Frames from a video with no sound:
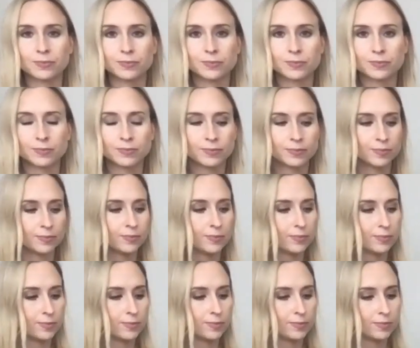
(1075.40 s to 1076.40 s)

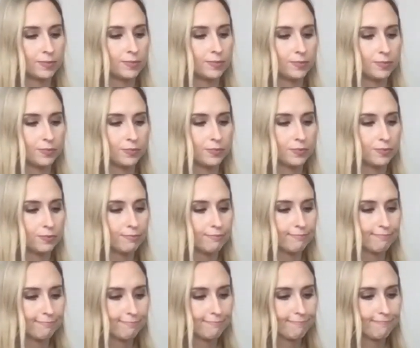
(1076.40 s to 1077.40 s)

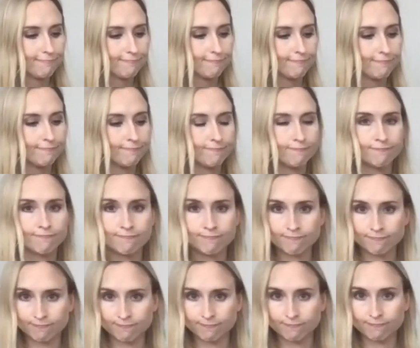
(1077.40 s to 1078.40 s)

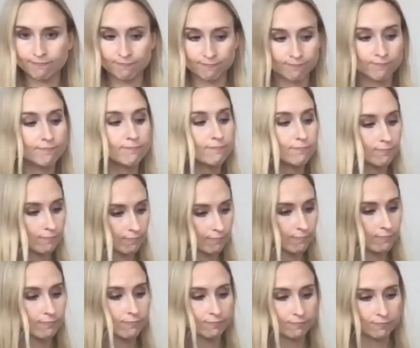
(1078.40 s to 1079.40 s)

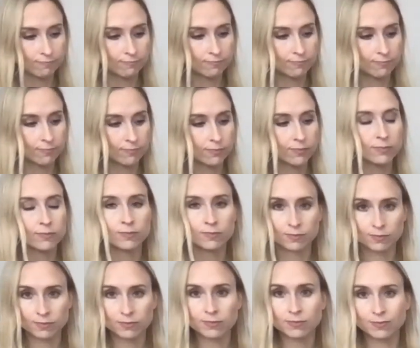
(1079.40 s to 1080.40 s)

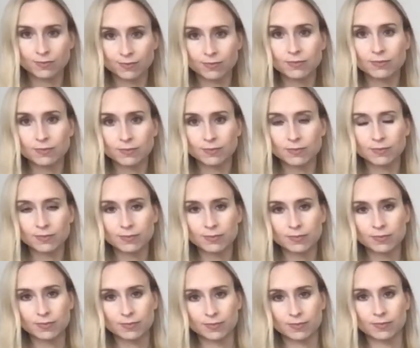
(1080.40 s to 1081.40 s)

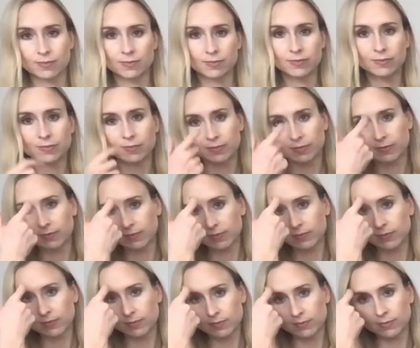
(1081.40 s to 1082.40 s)

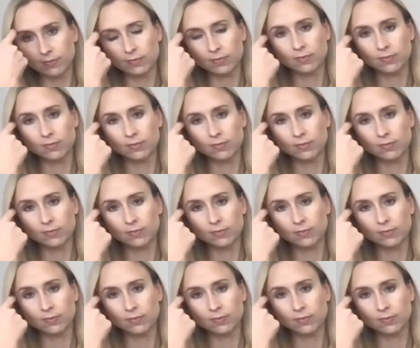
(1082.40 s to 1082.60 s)
[no speech]